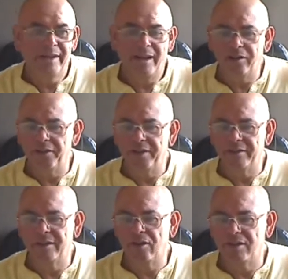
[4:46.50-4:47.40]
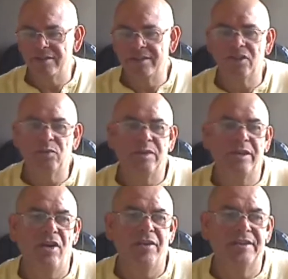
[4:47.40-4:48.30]
I don't think that course and distance winner
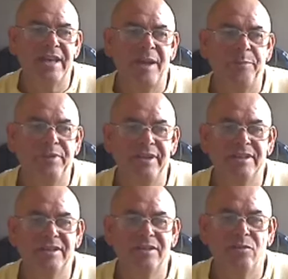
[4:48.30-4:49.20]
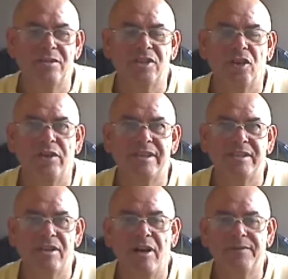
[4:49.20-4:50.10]
Northside Prince wants to go in
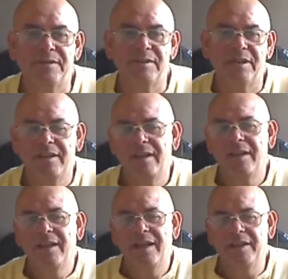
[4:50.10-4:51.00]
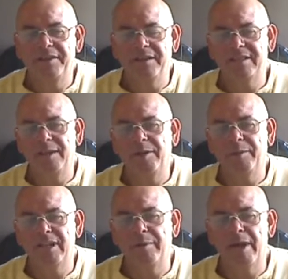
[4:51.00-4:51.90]
this soft. And I think the same can
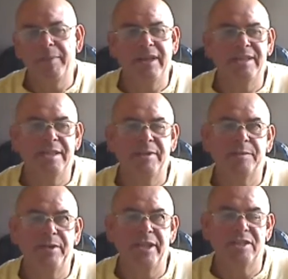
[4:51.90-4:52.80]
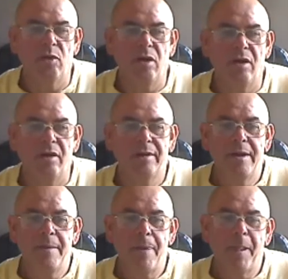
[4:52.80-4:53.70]
be said about Mickey Easterby Space War.
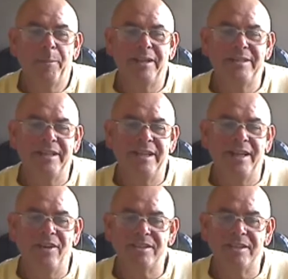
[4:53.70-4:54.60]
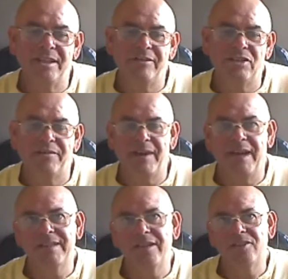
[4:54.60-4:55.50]
Pleasant Day looks the richer
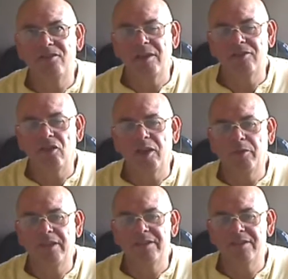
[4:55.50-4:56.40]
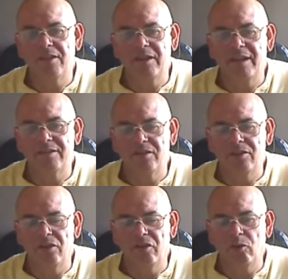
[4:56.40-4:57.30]
5 second string on jockey booking, so that's
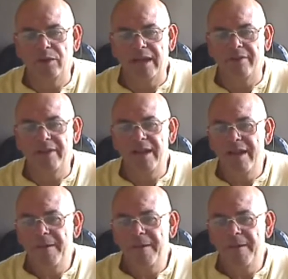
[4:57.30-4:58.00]
another one out of it.